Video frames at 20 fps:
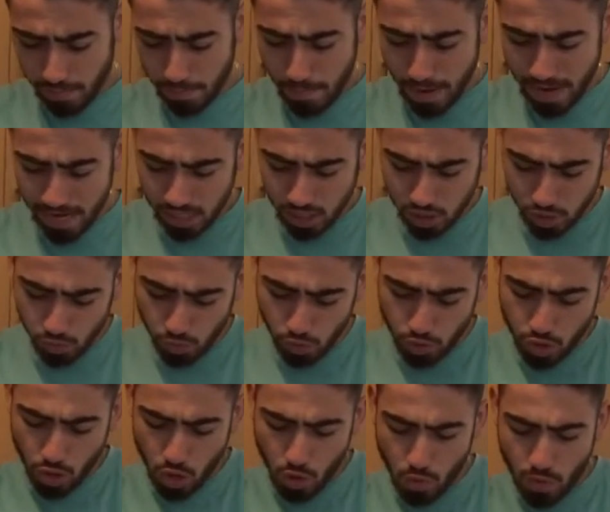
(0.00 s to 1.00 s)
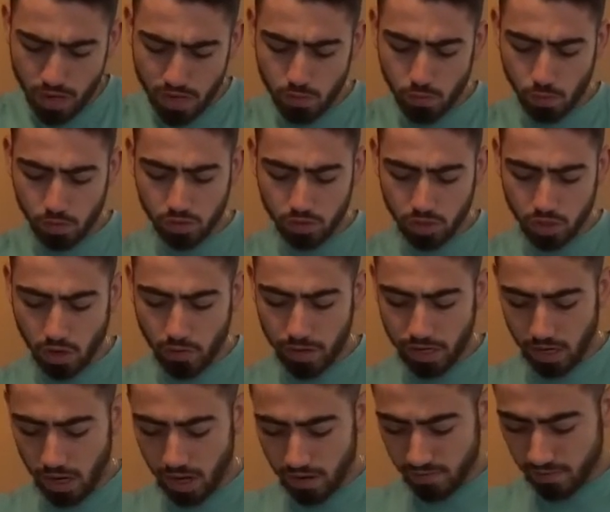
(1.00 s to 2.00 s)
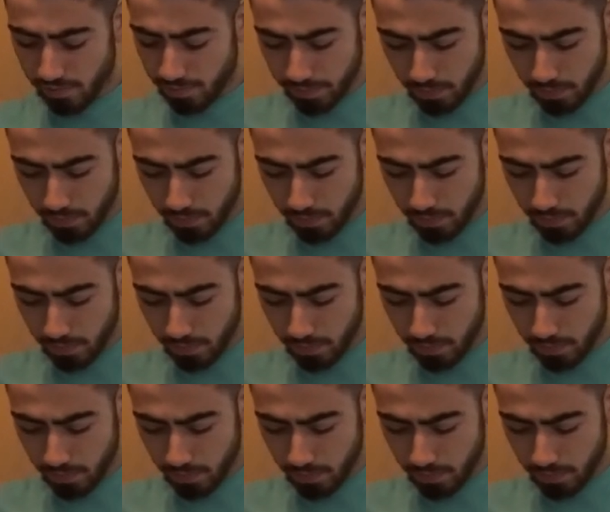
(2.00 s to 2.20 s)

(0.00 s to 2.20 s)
makes you know where you want to go in life.